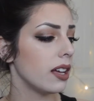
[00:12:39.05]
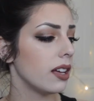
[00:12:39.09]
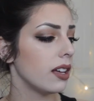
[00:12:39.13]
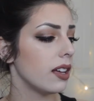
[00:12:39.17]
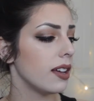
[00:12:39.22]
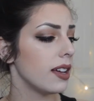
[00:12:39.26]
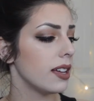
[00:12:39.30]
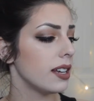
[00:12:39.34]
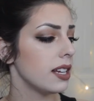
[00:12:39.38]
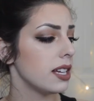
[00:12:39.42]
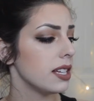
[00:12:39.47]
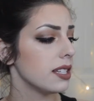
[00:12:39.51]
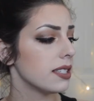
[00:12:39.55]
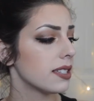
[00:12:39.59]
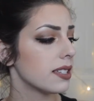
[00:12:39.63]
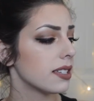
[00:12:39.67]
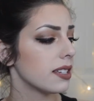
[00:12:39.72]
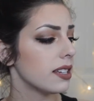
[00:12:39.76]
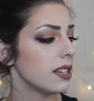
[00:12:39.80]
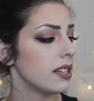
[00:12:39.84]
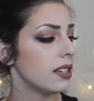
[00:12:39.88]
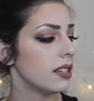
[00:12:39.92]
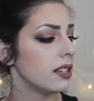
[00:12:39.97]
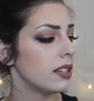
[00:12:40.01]
and it's,
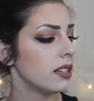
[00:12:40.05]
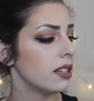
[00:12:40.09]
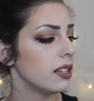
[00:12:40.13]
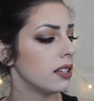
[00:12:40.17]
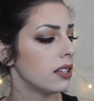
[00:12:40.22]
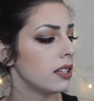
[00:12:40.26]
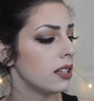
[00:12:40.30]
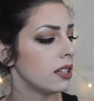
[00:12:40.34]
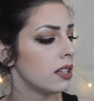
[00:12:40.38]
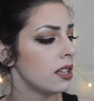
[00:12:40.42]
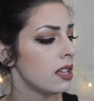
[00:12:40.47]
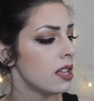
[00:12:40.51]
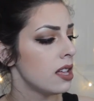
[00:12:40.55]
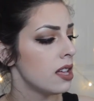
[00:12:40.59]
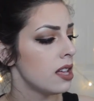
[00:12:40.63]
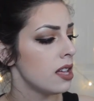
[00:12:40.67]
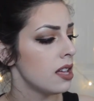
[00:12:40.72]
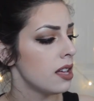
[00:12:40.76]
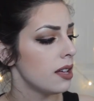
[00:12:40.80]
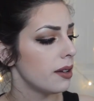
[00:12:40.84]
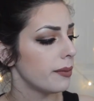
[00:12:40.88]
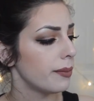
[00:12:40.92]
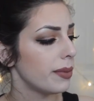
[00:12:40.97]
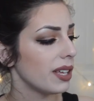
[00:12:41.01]

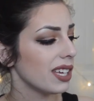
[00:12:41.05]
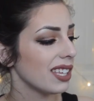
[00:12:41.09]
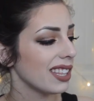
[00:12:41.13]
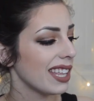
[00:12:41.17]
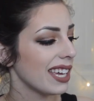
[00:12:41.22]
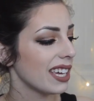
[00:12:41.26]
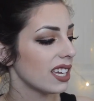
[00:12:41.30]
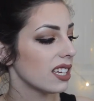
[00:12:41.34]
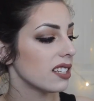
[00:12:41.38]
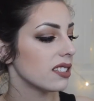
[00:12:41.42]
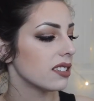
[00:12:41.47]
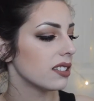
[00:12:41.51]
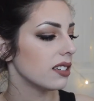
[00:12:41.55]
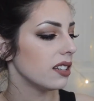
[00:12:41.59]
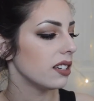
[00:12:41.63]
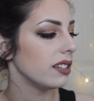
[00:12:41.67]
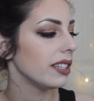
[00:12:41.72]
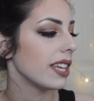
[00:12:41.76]
but like it,